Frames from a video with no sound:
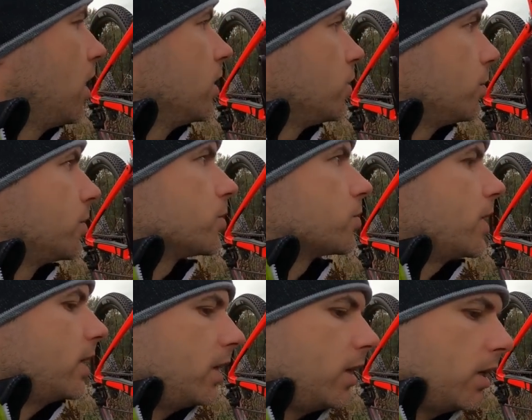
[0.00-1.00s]
tubeless
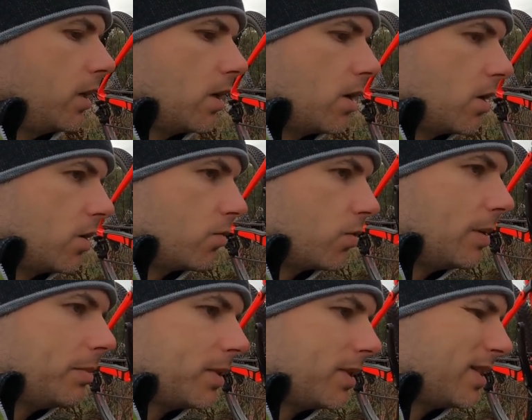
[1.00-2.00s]
ready
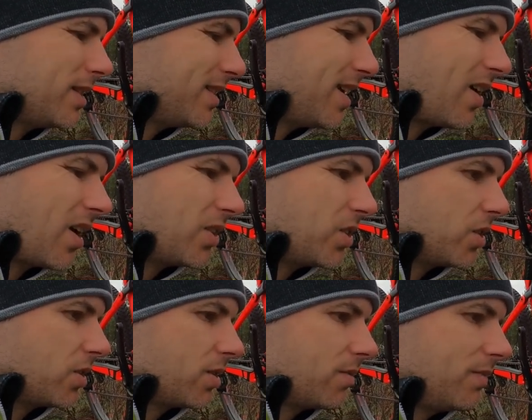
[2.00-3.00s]
rims.
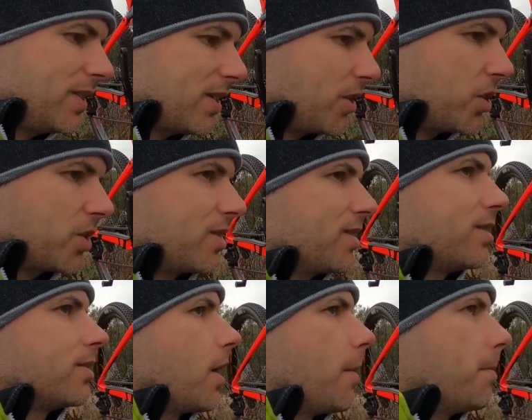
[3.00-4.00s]
These are just
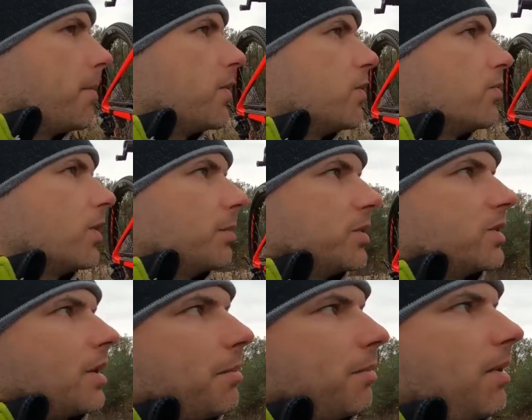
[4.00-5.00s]
some rims,
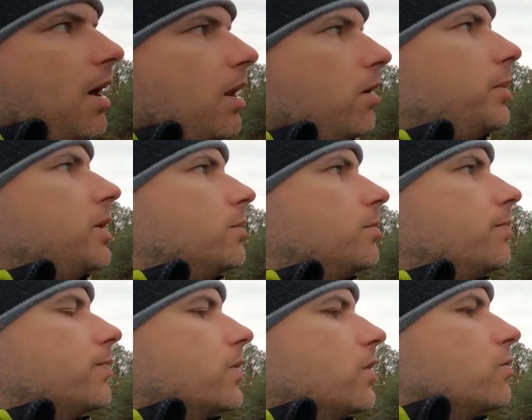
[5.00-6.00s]
some
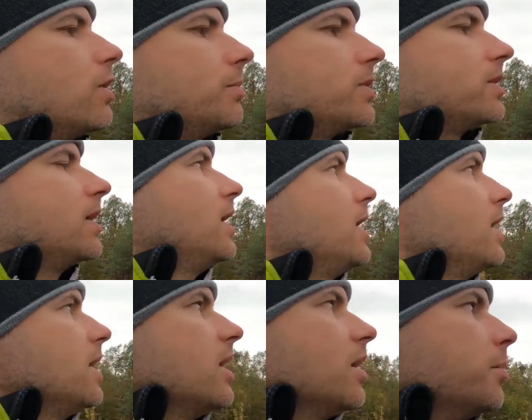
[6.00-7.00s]
aluminum rims.
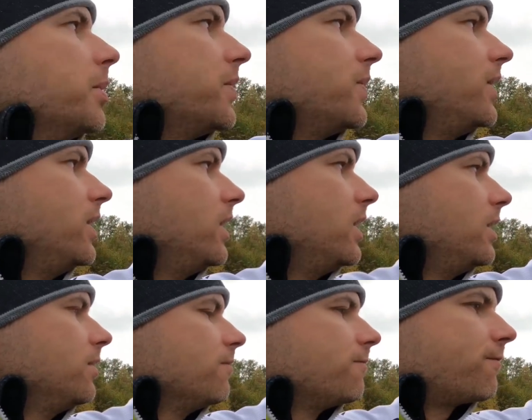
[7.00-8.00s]
But
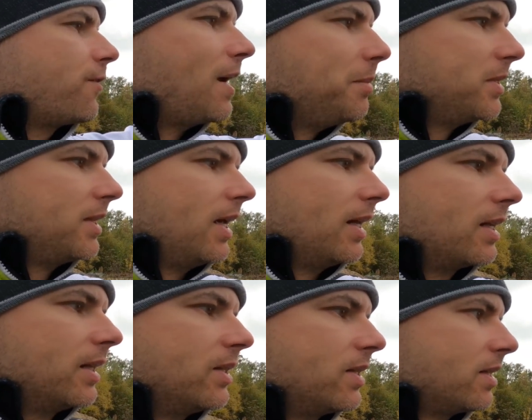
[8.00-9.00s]
the frame set,
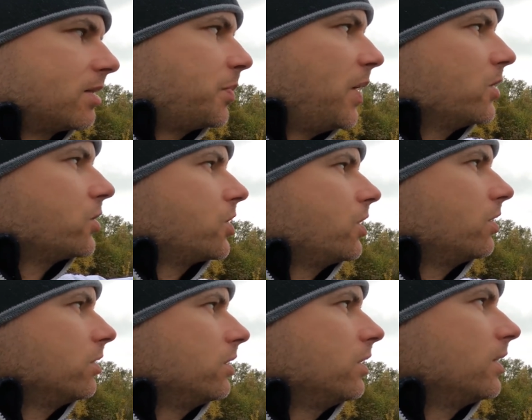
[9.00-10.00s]
the
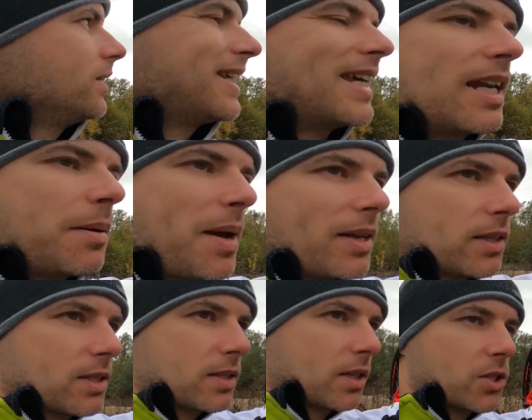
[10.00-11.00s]
suspension, the
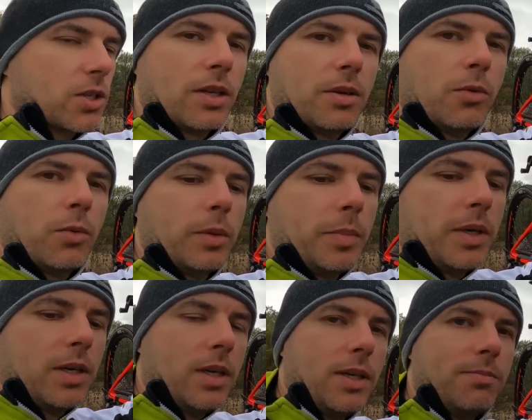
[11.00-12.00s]
kinematics actually will
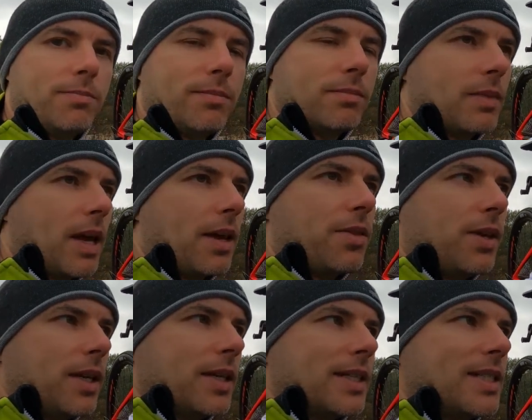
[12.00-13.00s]
be, I
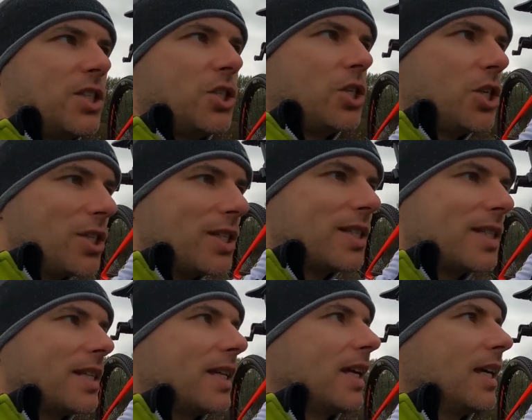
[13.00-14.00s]
think,
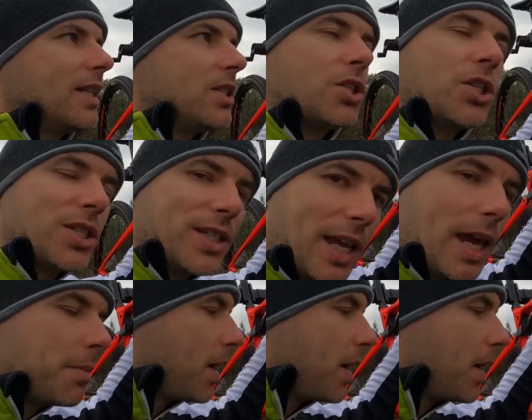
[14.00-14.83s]
just the same